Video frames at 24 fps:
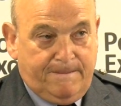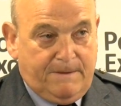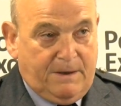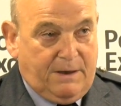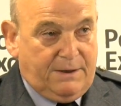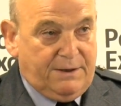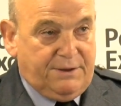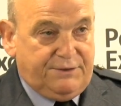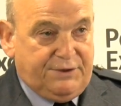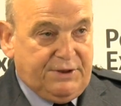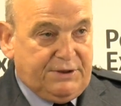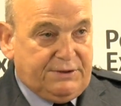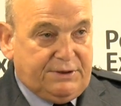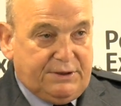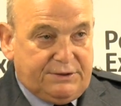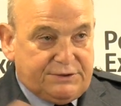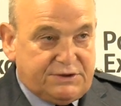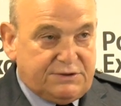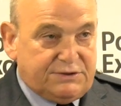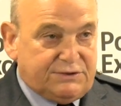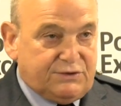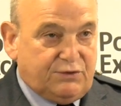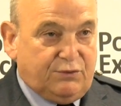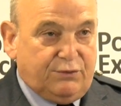And I think there's
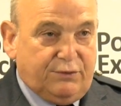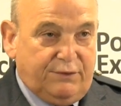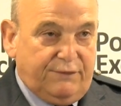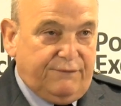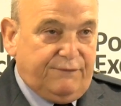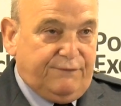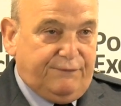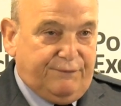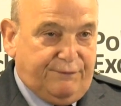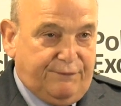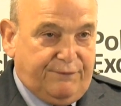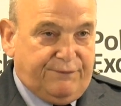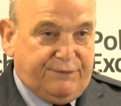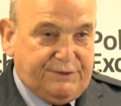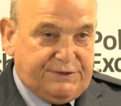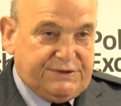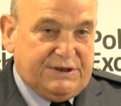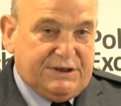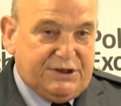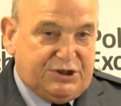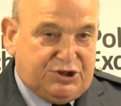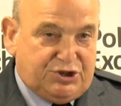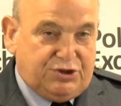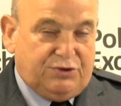
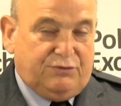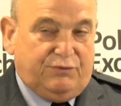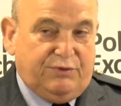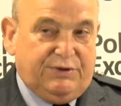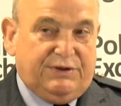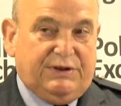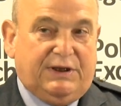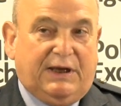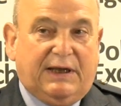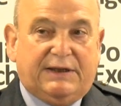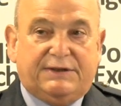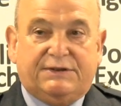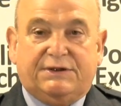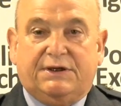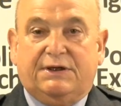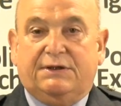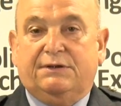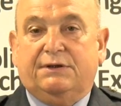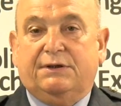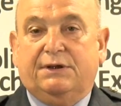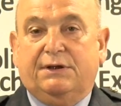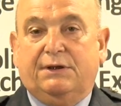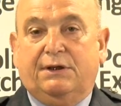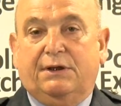an issue with that
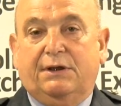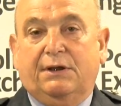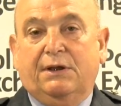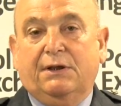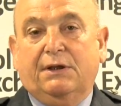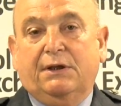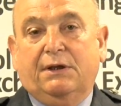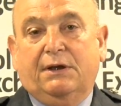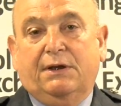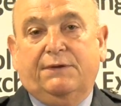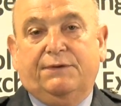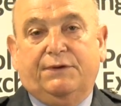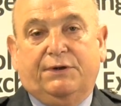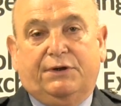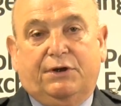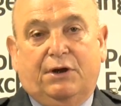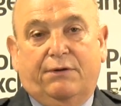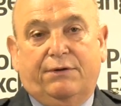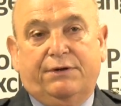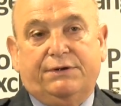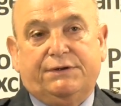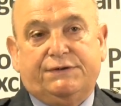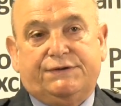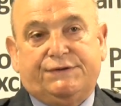in the
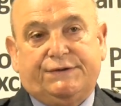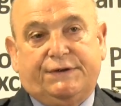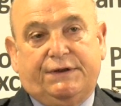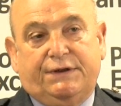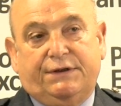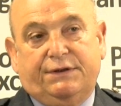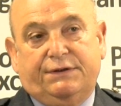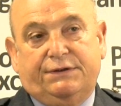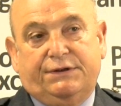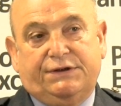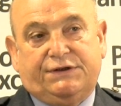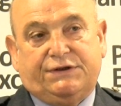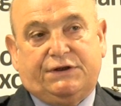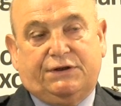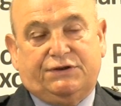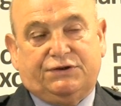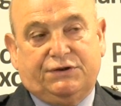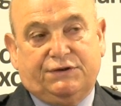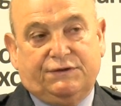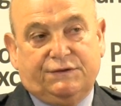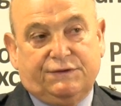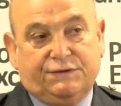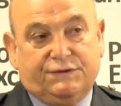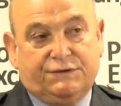current
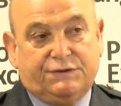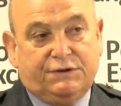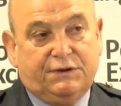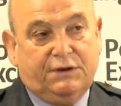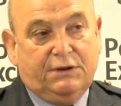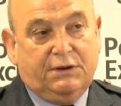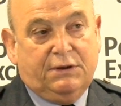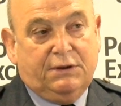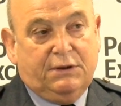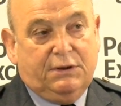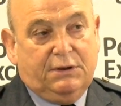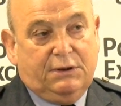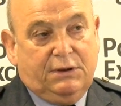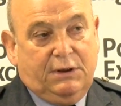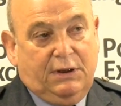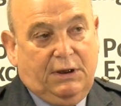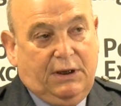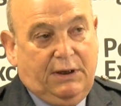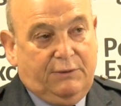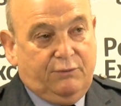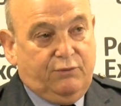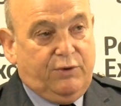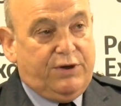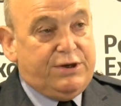discussions.
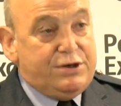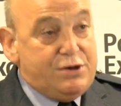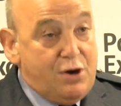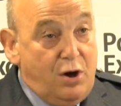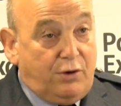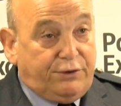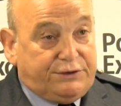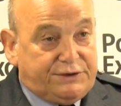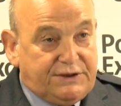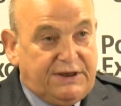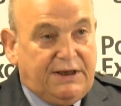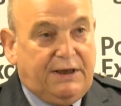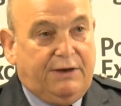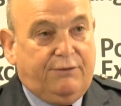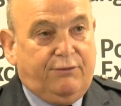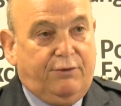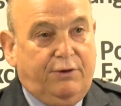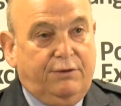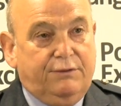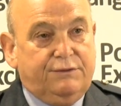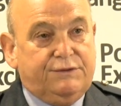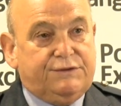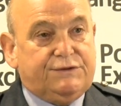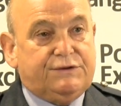And we're not
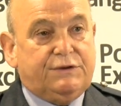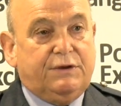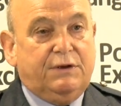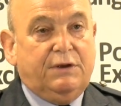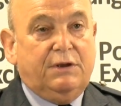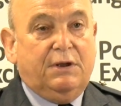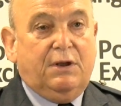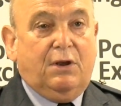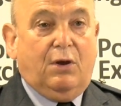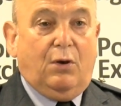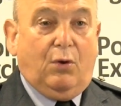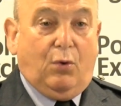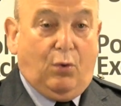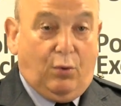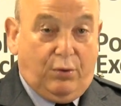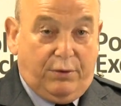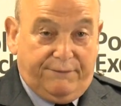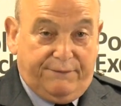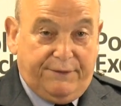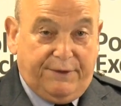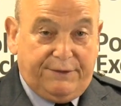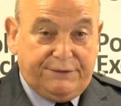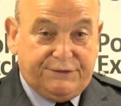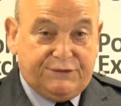heroes, all
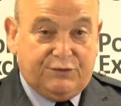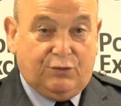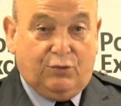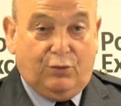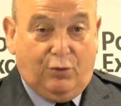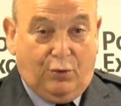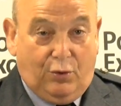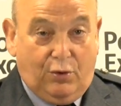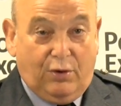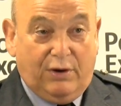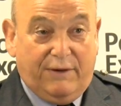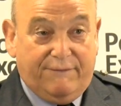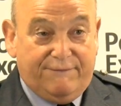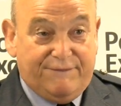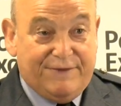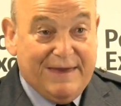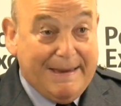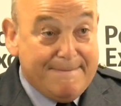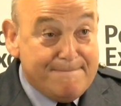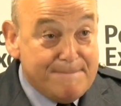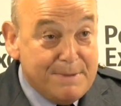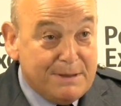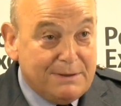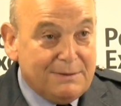of us or all of
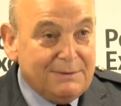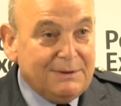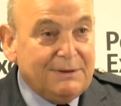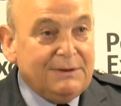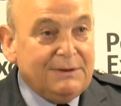them,